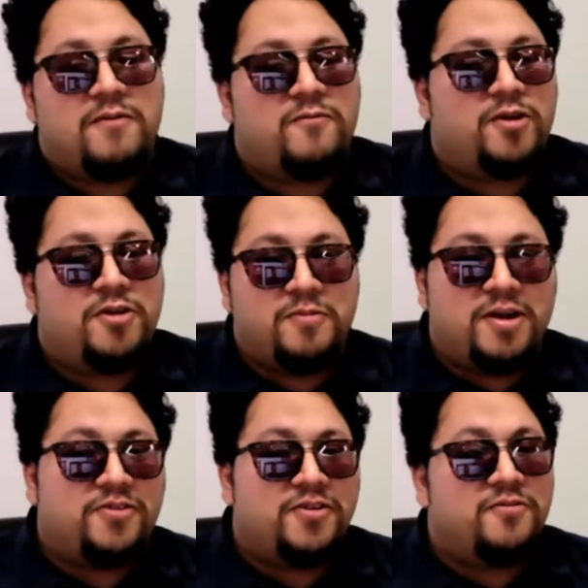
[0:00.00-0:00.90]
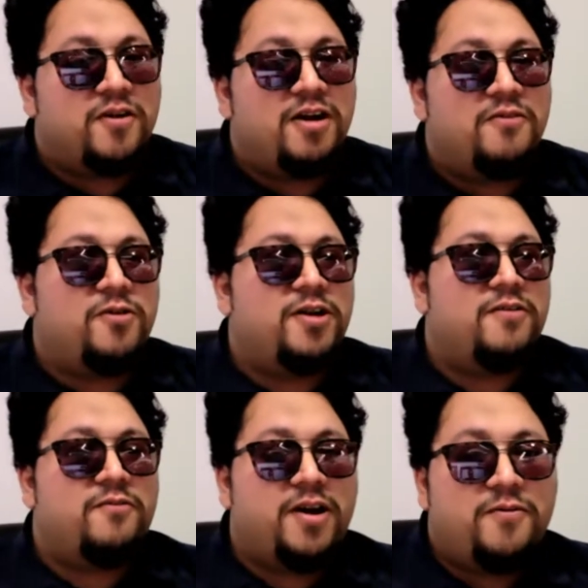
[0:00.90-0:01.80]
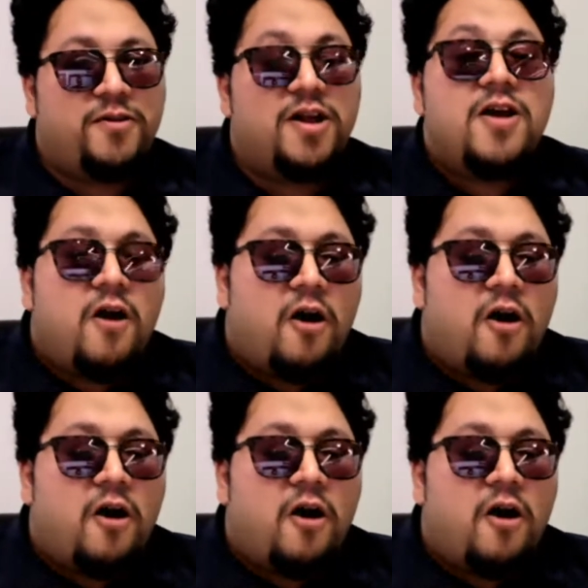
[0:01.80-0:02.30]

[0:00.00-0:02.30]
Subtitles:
you mentioned. Wonderful, yeah, wonderful. All right,